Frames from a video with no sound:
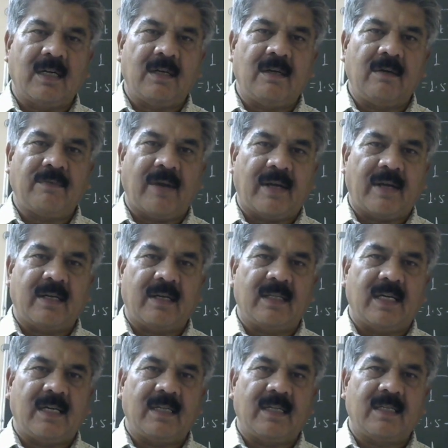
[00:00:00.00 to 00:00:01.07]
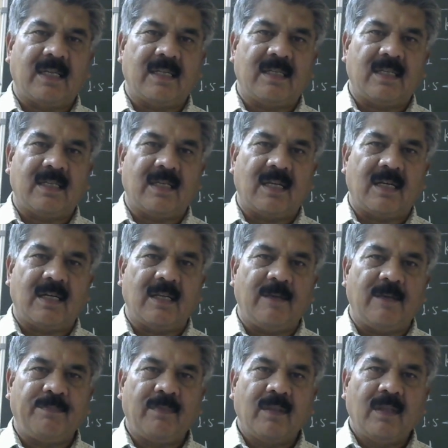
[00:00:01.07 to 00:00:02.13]
factor, that is KT.
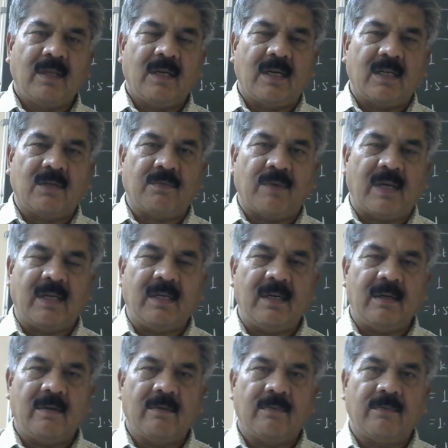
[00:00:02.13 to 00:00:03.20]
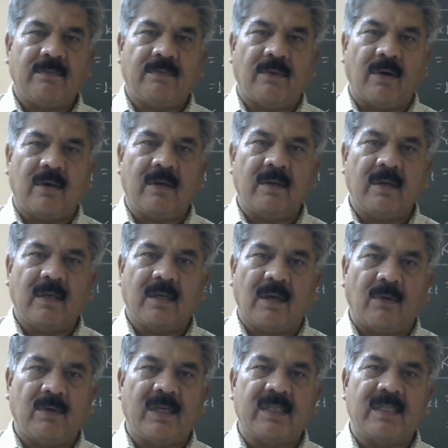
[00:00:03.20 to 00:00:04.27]
It is 1 for
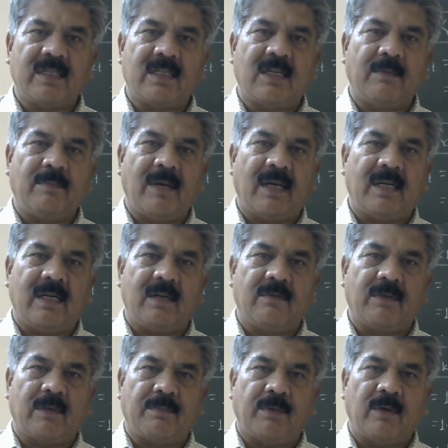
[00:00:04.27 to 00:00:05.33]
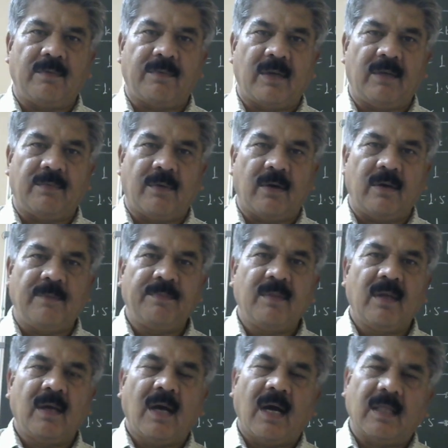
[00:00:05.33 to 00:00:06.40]
grounded system and it is 1.5 for
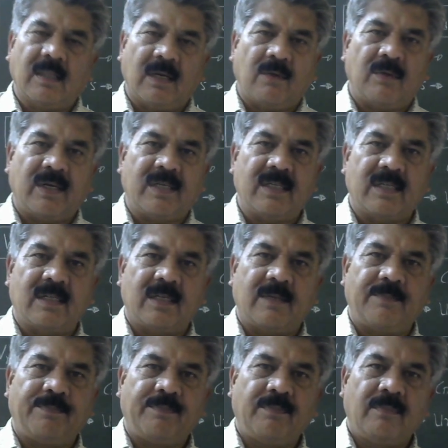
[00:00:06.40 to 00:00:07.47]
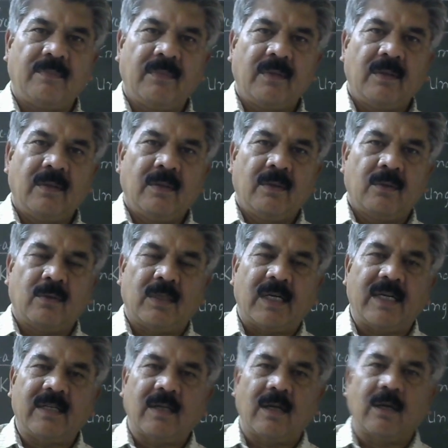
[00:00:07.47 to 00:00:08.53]
ungrounded system. So that
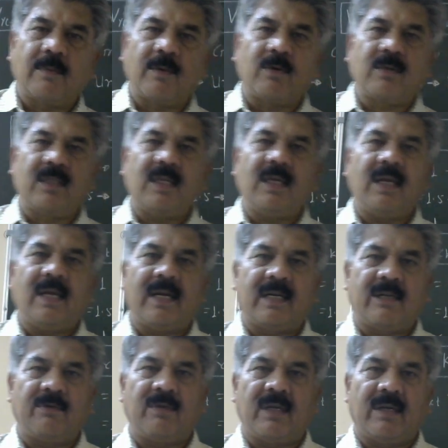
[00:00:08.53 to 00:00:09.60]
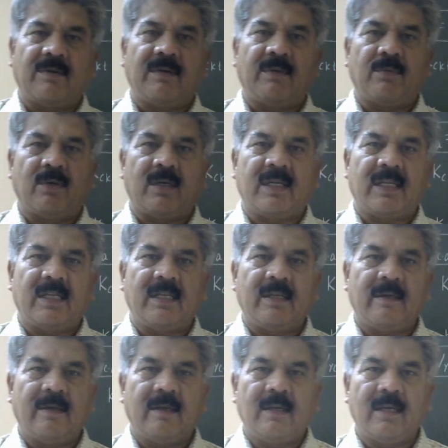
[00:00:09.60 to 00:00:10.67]
is all about the active recovery voltage.
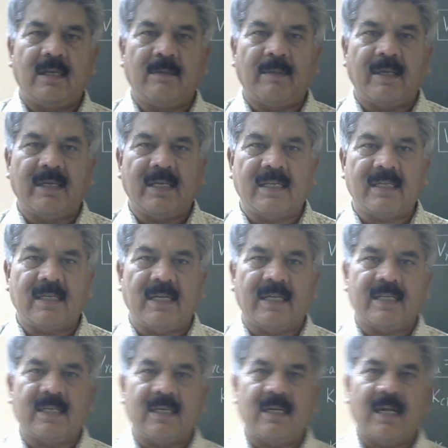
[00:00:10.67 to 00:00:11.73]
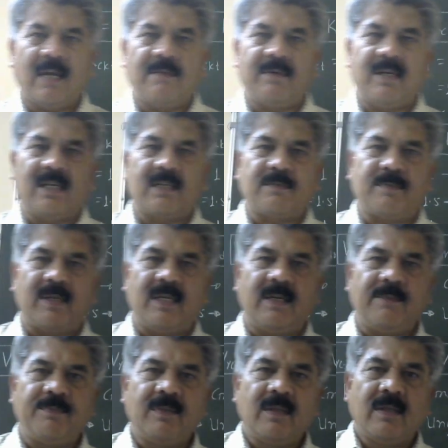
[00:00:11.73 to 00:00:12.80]
In my next lecture, I will explain
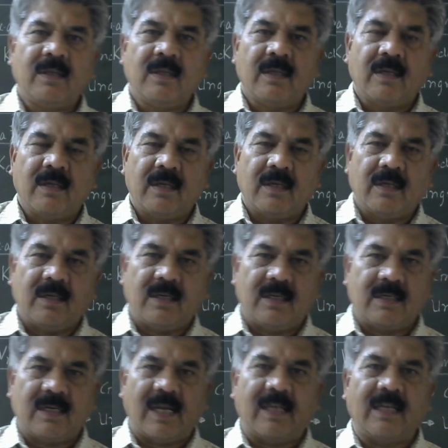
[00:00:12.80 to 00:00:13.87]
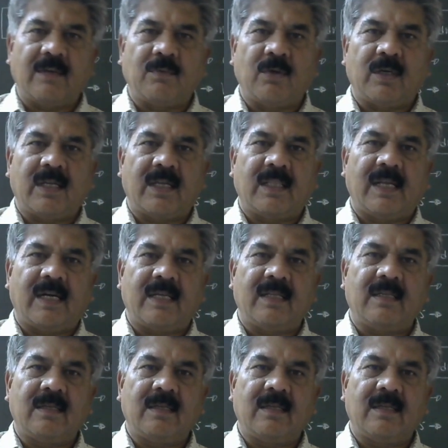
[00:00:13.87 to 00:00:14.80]
restriking voltage, that is